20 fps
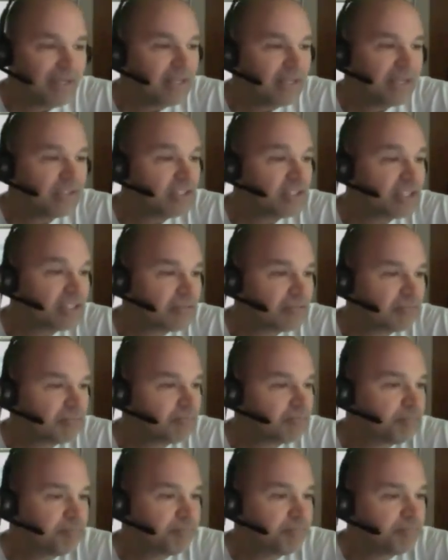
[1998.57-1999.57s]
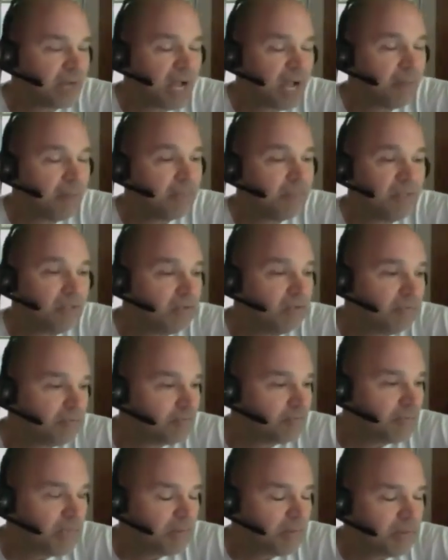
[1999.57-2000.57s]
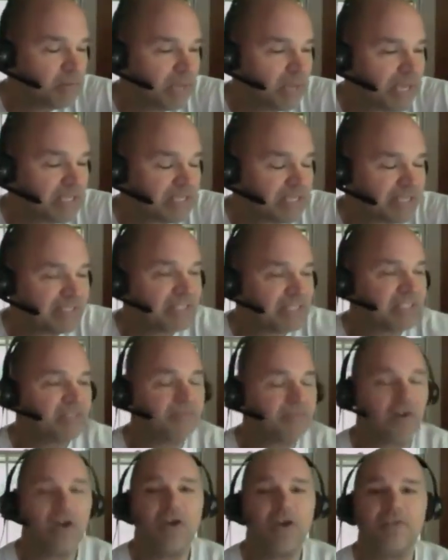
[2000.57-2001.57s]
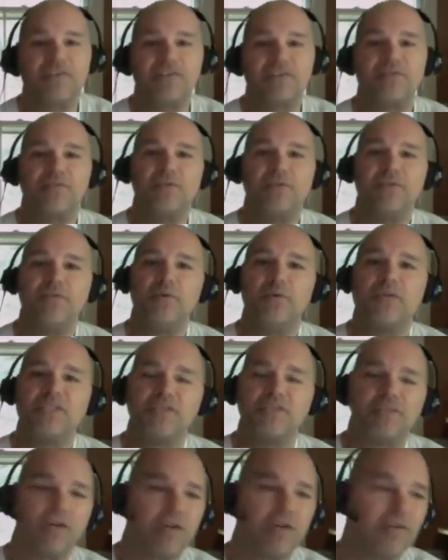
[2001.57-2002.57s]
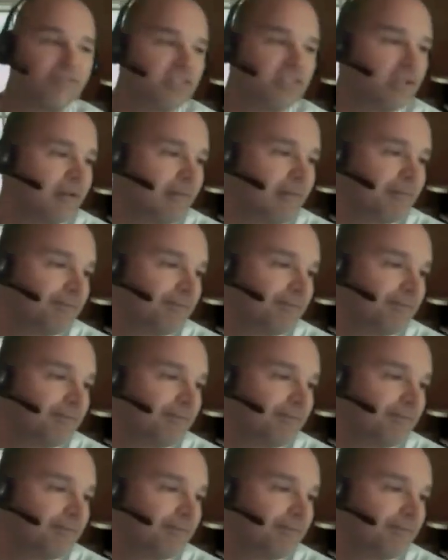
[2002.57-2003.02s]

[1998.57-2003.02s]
It just pop, you know, maybe as, as this evolves and free voice evolves,